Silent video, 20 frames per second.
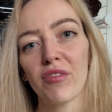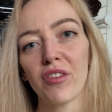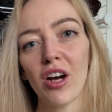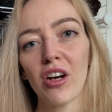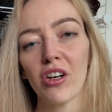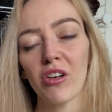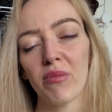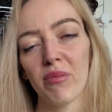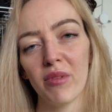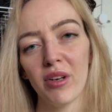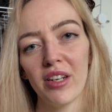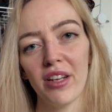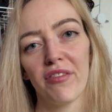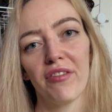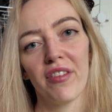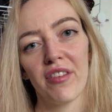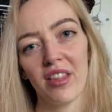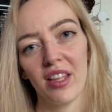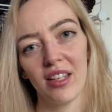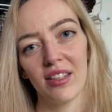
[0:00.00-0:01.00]
We've got a couple more
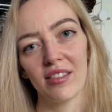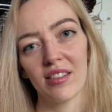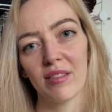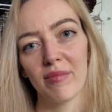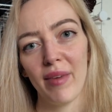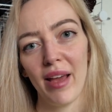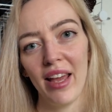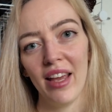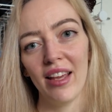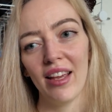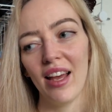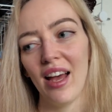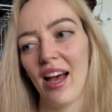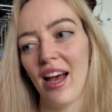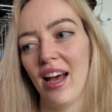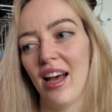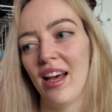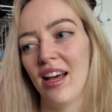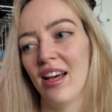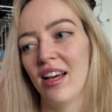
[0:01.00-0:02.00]
different things to make,
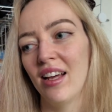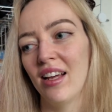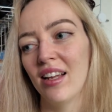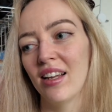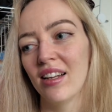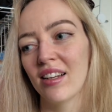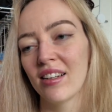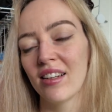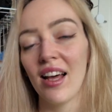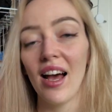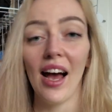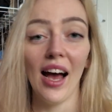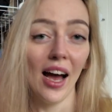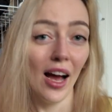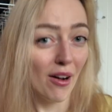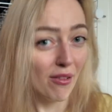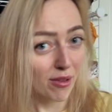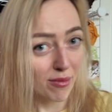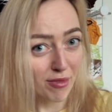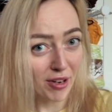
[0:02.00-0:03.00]
and
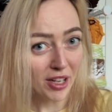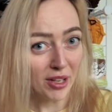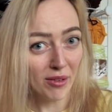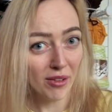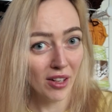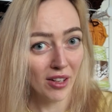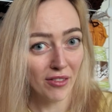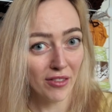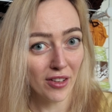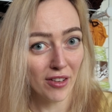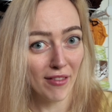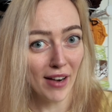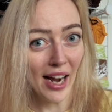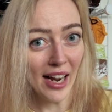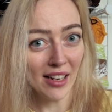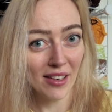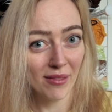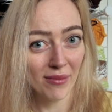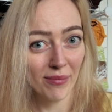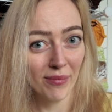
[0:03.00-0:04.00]
I will bring you along for the
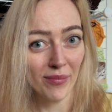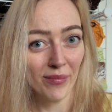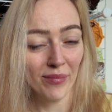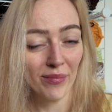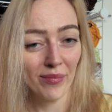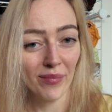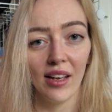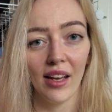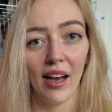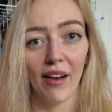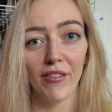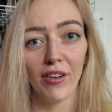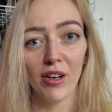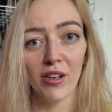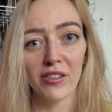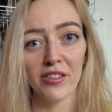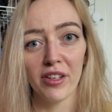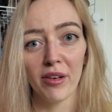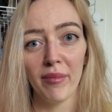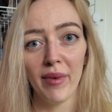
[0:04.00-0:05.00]
ride. I've
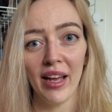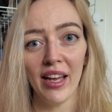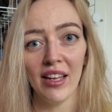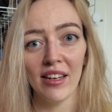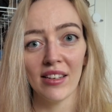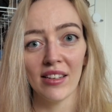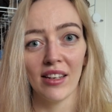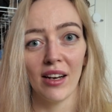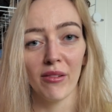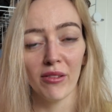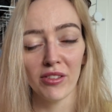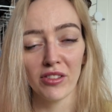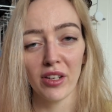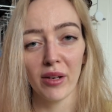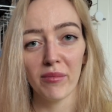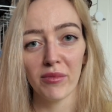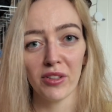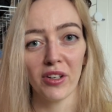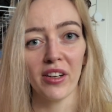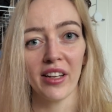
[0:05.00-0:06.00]
also made, I will
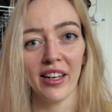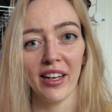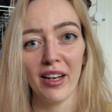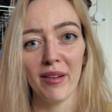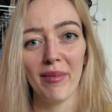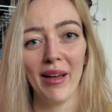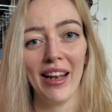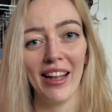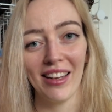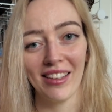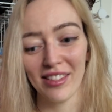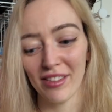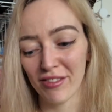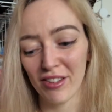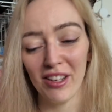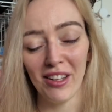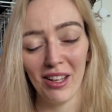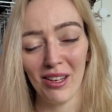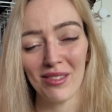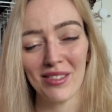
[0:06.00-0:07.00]
stop talking in a minute because I've
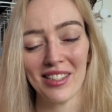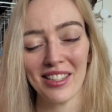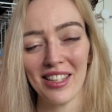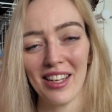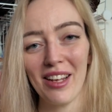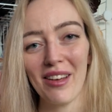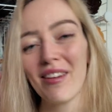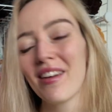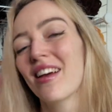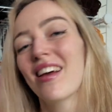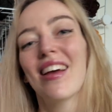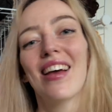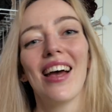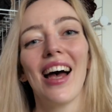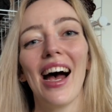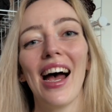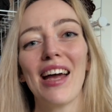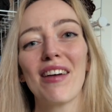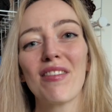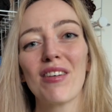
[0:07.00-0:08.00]
got loads to do.
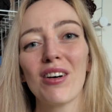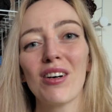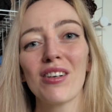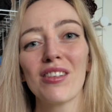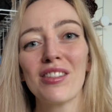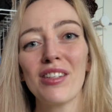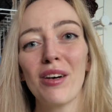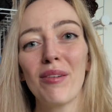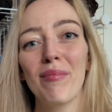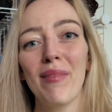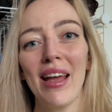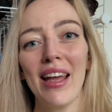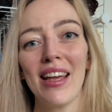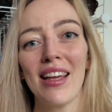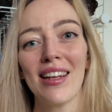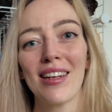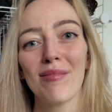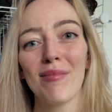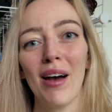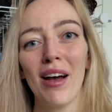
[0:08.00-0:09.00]
I've also
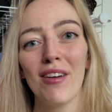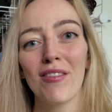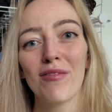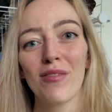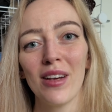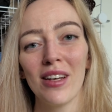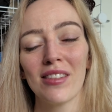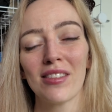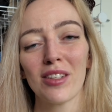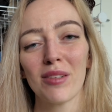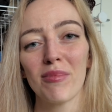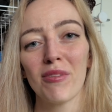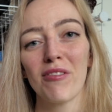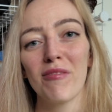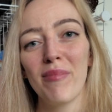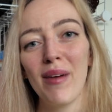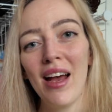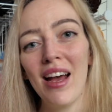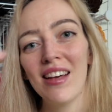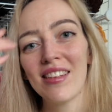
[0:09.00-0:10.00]
made my first couple
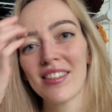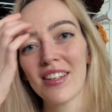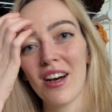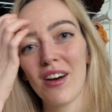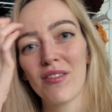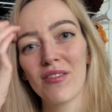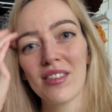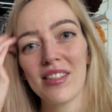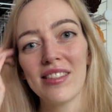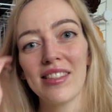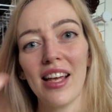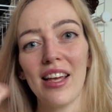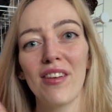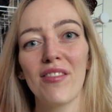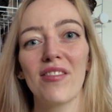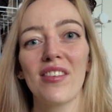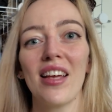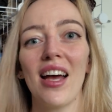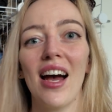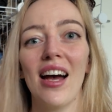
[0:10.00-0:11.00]
of pairs of
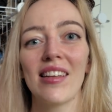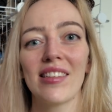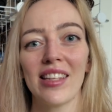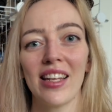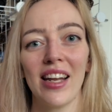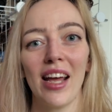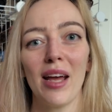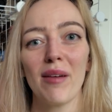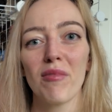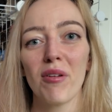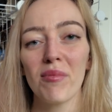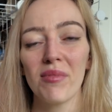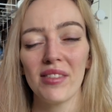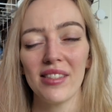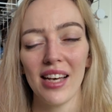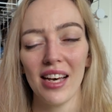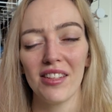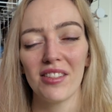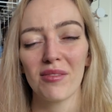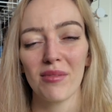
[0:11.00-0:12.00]
safety eyes, and I am
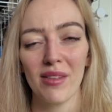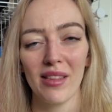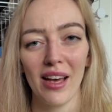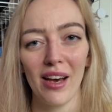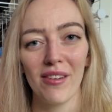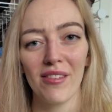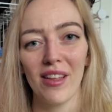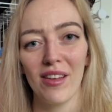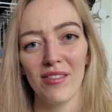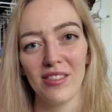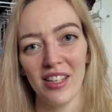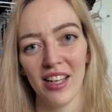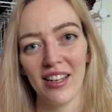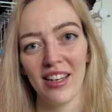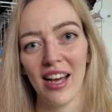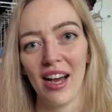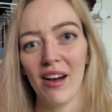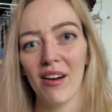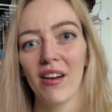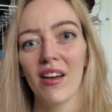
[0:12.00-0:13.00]
obsessed with how they've
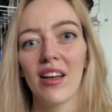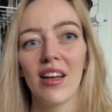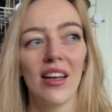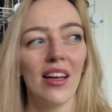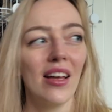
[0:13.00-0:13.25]
turned out.